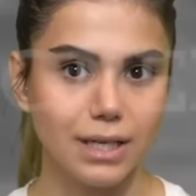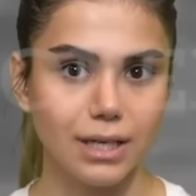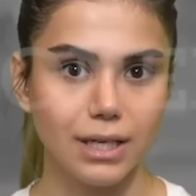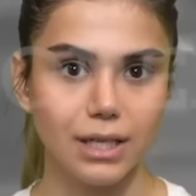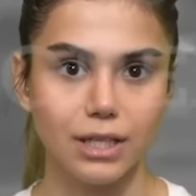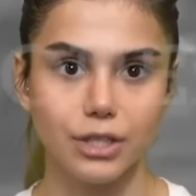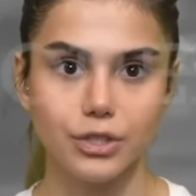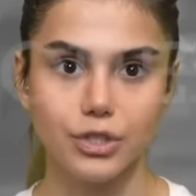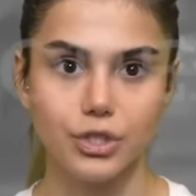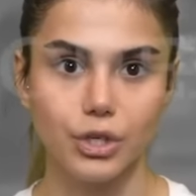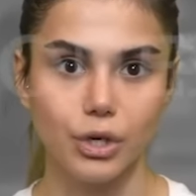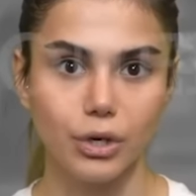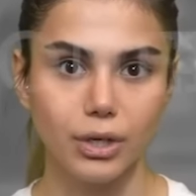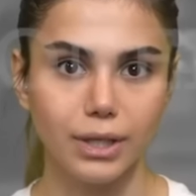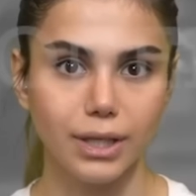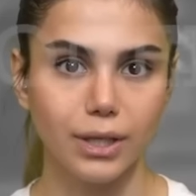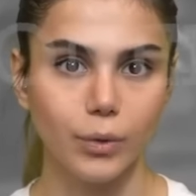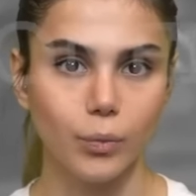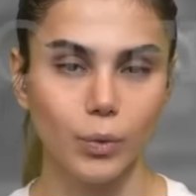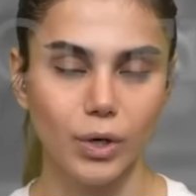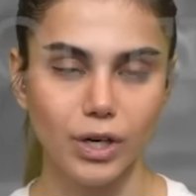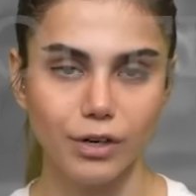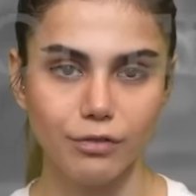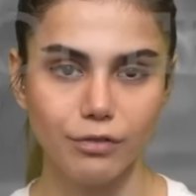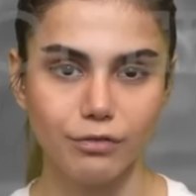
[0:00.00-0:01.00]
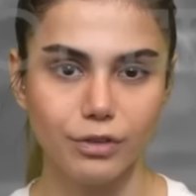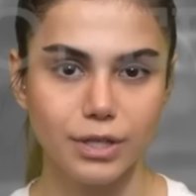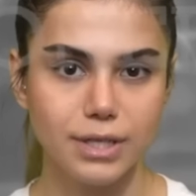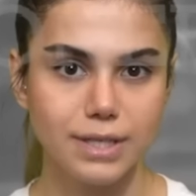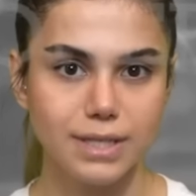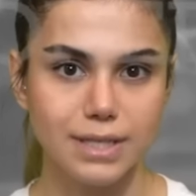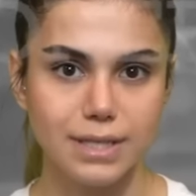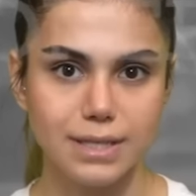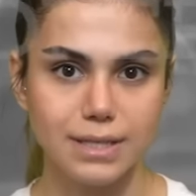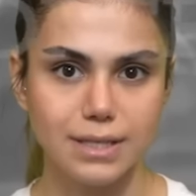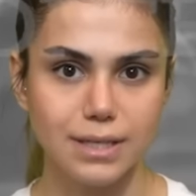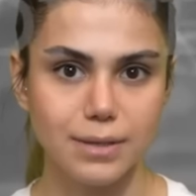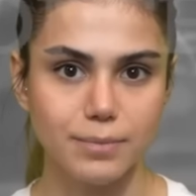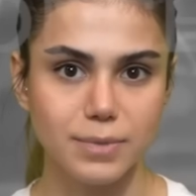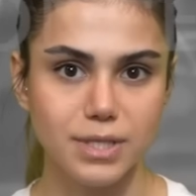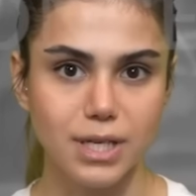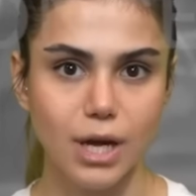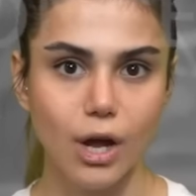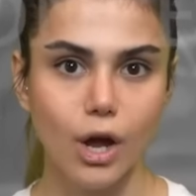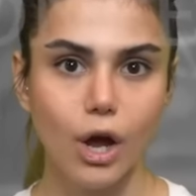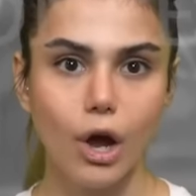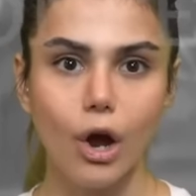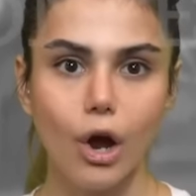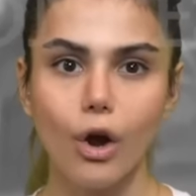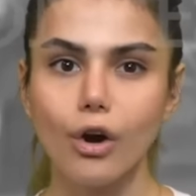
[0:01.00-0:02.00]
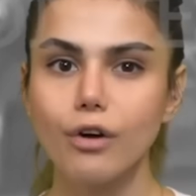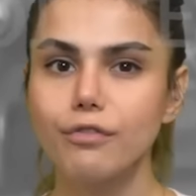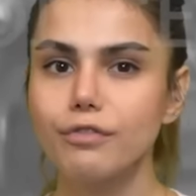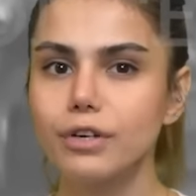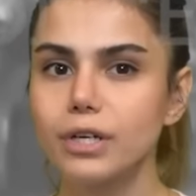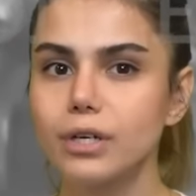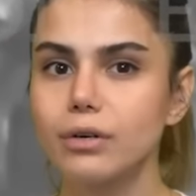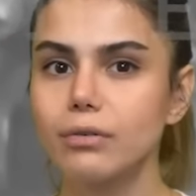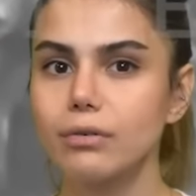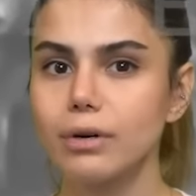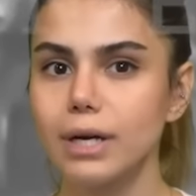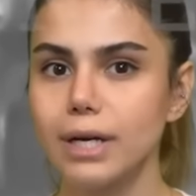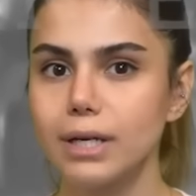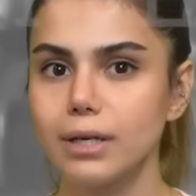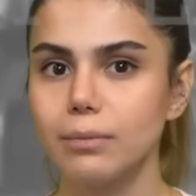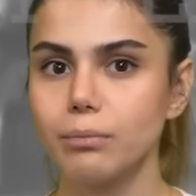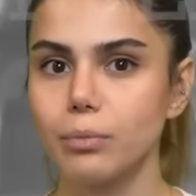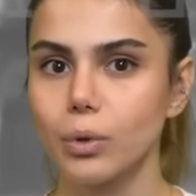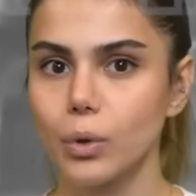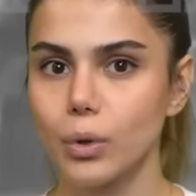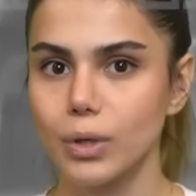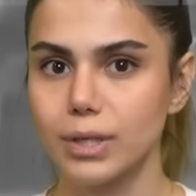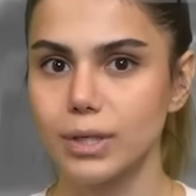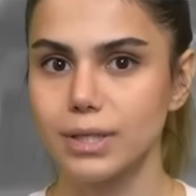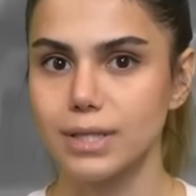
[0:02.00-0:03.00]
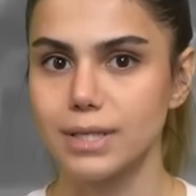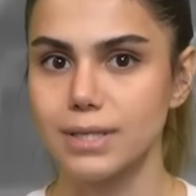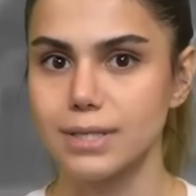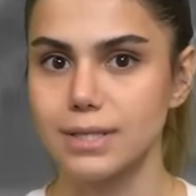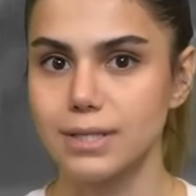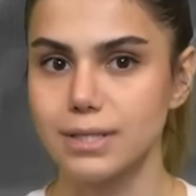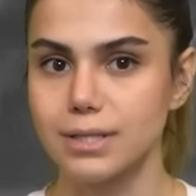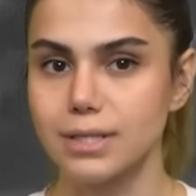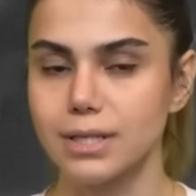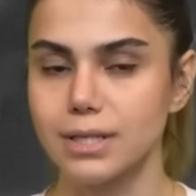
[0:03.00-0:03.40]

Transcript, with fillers: and electronic warfare systems are of a great importance in